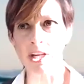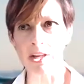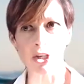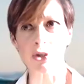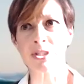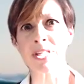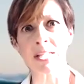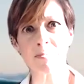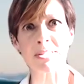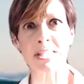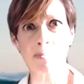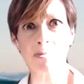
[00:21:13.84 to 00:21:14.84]
your
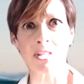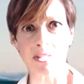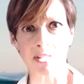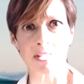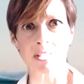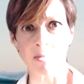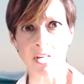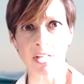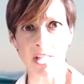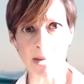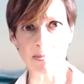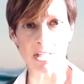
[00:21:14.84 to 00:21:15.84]
septic system
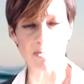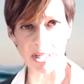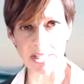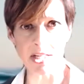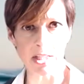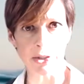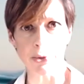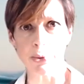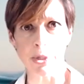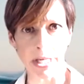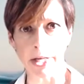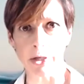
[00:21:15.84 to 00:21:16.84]
collapses. Basically, you
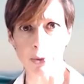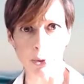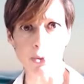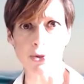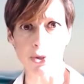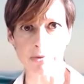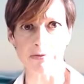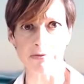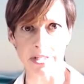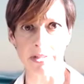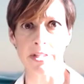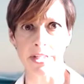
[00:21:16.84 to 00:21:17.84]
can't use your
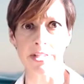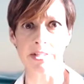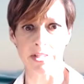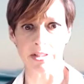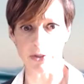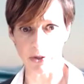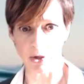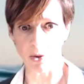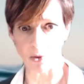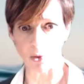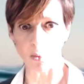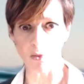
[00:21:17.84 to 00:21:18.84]
facilities in your home,
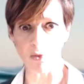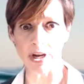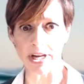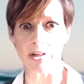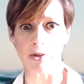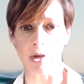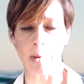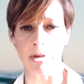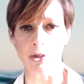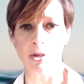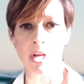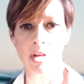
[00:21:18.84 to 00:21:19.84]
right? I mean,
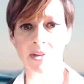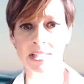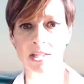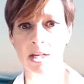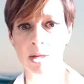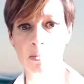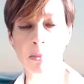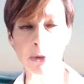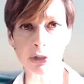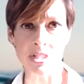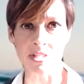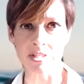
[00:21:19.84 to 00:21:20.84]
that's an
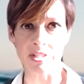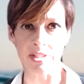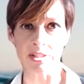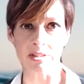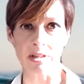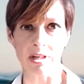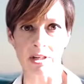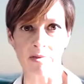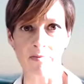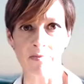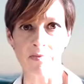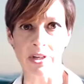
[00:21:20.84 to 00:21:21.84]
emergency,
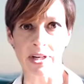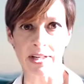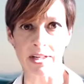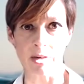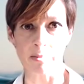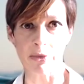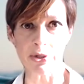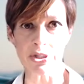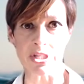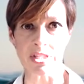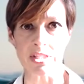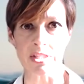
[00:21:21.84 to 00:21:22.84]
like an
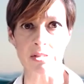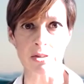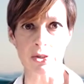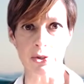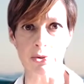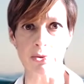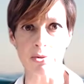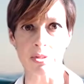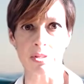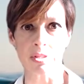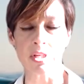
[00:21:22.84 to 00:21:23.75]
emergency use.